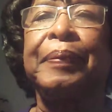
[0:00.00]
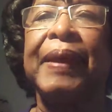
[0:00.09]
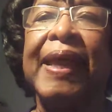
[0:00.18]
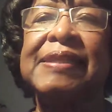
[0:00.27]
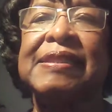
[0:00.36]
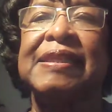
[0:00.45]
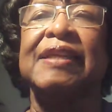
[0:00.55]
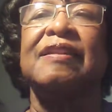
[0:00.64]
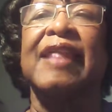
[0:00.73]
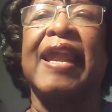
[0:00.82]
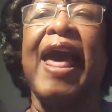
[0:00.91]
placed
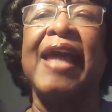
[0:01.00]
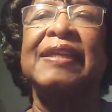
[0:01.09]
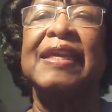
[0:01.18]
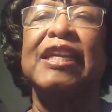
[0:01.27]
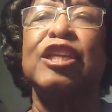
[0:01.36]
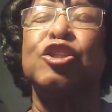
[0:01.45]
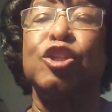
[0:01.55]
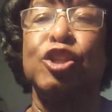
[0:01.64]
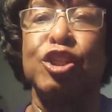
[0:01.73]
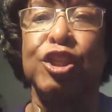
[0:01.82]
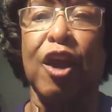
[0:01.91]
it that I needed to
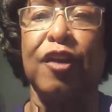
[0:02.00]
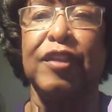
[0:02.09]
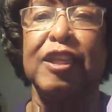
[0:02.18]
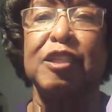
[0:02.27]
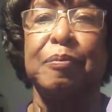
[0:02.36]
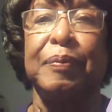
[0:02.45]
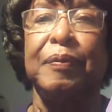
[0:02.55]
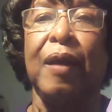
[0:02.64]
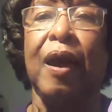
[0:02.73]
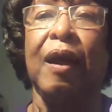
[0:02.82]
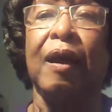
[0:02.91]
share this,
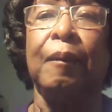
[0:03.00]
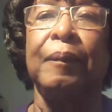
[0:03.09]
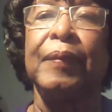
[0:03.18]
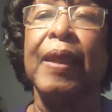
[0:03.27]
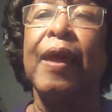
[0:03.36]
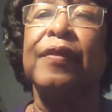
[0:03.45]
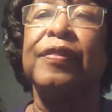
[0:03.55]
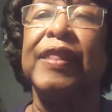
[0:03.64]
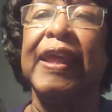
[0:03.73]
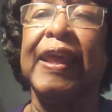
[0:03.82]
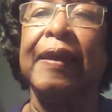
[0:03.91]

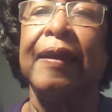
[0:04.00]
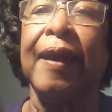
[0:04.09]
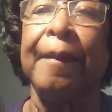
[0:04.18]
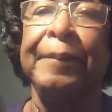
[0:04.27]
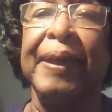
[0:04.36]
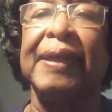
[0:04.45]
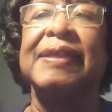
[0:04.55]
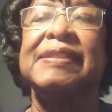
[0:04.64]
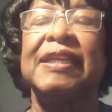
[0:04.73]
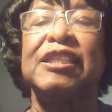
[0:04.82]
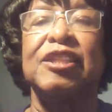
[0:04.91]
the
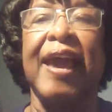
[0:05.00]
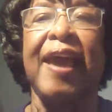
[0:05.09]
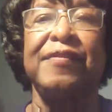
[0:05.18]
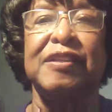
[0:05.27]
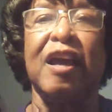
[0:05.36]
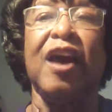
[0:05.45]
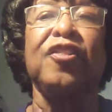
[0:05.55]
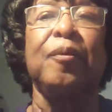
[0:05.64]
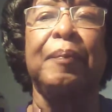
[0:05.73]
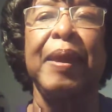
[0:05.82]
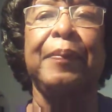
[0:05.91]
ability to have
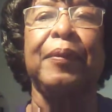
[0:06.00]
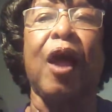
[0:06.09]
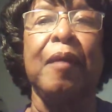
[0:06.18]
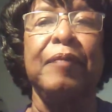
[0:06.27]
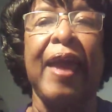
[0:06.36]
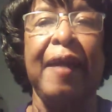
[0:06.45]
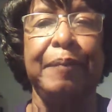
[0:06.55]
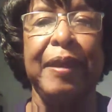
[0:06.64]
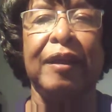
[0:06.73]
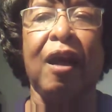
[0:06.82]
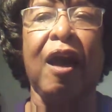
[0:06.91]
other people
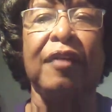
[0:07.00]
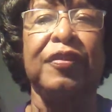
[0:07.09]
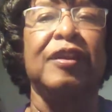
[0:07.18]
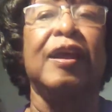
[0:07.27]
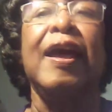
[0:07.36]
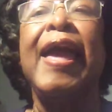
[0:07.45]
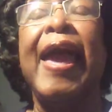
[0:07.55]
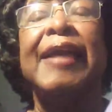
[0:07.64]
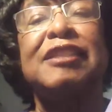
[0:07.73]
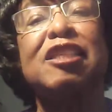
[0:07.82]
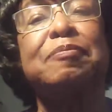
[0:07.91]
be an author.
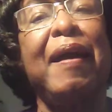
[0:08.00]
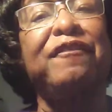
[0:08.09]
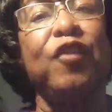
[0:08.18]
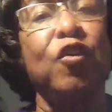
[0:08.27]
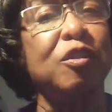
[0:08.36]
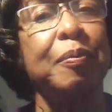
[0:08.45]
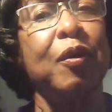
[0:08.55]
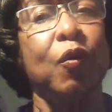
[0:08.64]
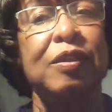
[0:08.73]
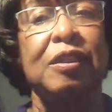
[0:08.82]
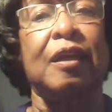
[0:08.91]
And since my first book
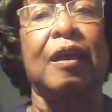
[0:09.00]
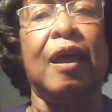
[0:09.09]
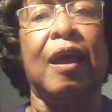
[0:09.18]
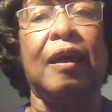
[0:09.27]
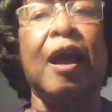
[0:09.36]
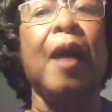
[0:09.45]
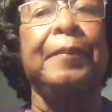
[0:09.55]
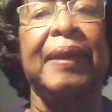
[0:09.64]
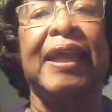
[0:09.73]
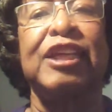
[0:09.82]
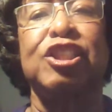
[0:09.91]
was a
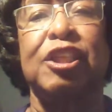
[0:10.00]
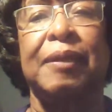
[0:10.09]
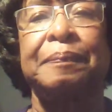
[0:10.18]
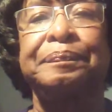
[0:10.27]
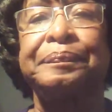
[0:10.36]
compilation